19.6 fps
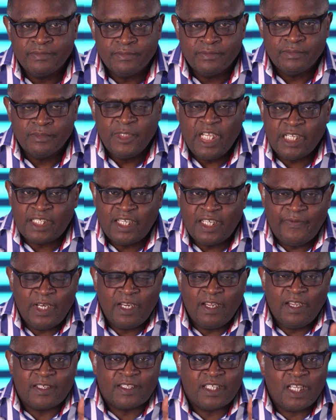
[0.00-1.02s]
Yes, even
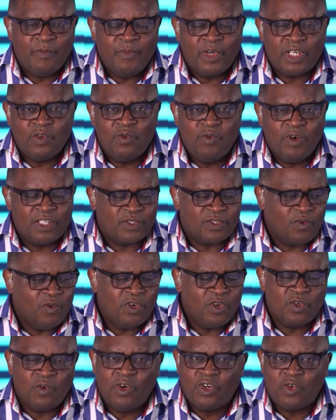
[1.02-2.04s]
if somebody who has
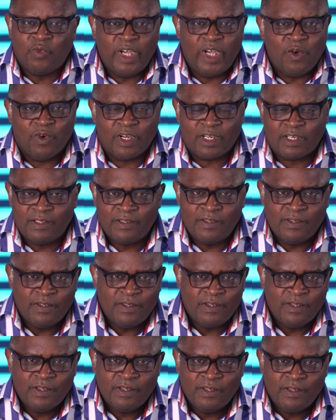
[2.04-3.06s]
gone wayward,
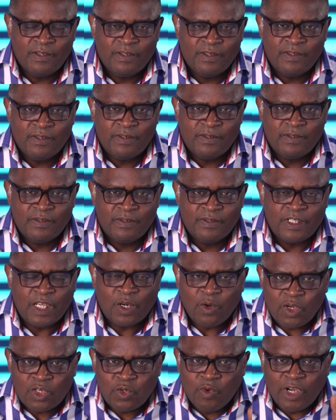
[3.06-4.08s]
the
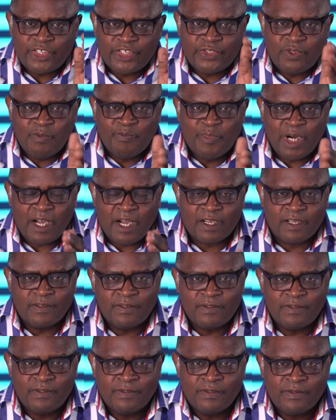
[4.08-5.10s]
Lord wants you back.
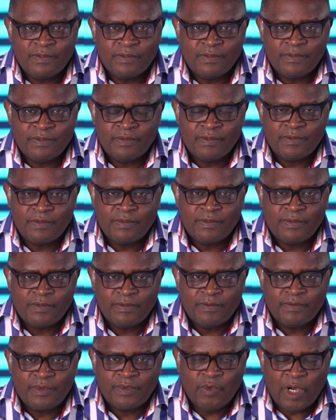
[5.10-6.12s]

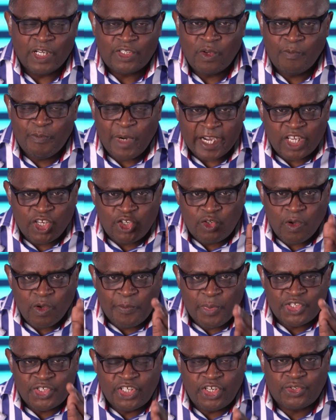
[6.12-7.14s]
He wants you back into your
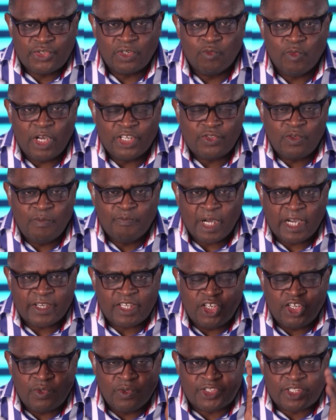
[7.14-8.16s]
position, wants you back
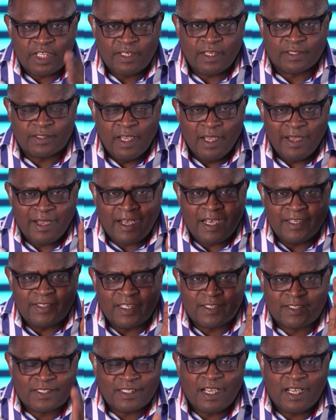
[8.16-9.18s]
into your status as a
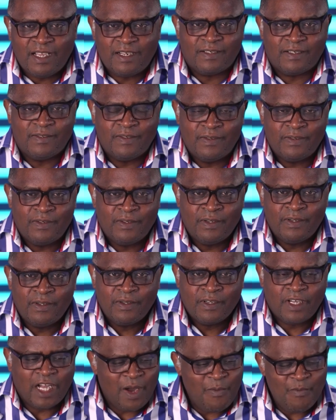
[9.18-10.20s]
son.
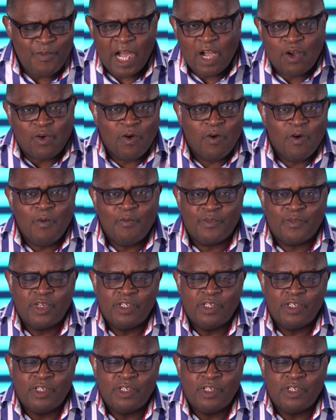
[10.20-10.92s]
Come back home.